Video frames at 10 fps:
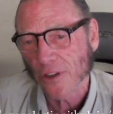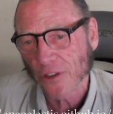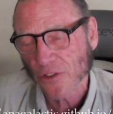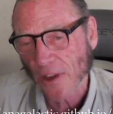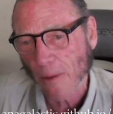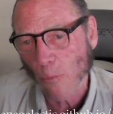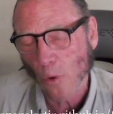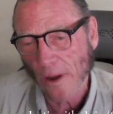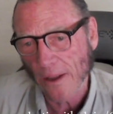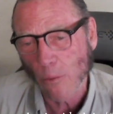the same
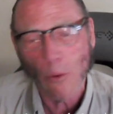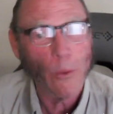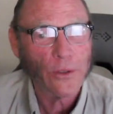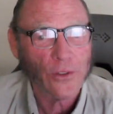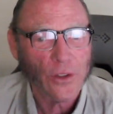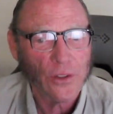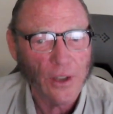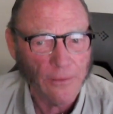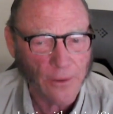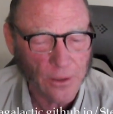way. Well, what's the
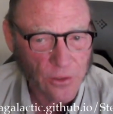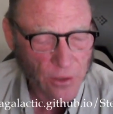difference?